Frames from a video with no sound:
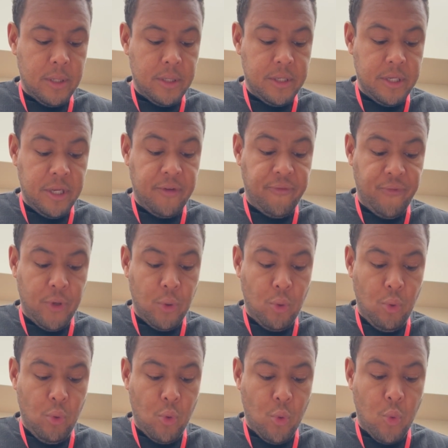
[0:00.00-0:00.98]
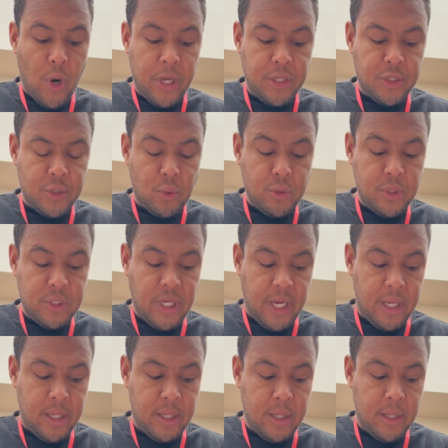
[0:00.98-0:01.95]
did feel quite so
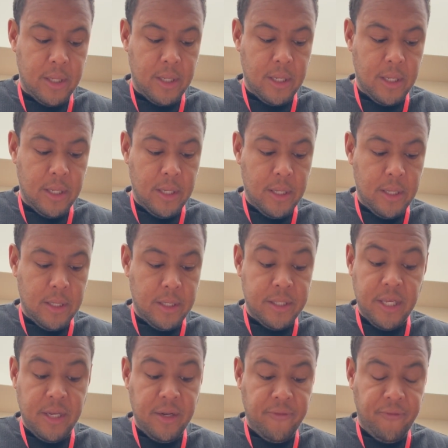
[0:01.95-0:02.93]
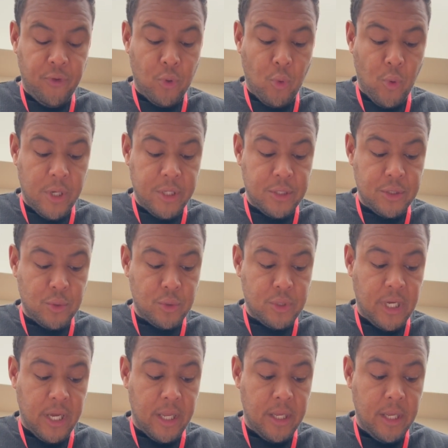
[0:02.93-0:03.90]
tight, didn't feel quite so
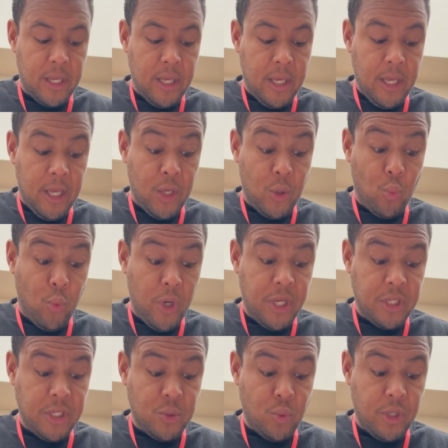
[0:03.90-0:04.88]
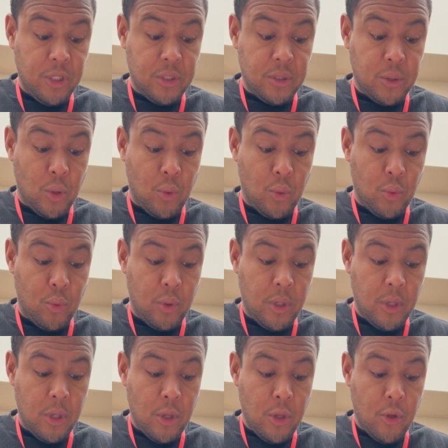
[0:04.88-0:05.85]
tight, he whizzed with his load
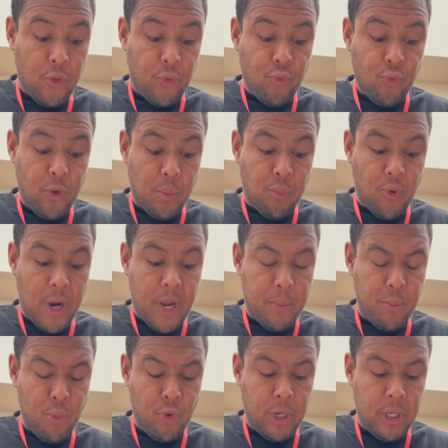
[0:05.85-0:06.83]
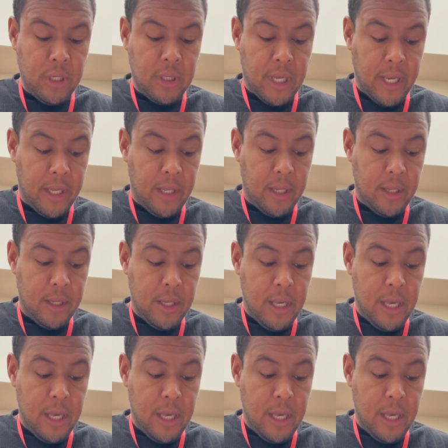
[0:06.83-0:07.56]
through the bright morning light.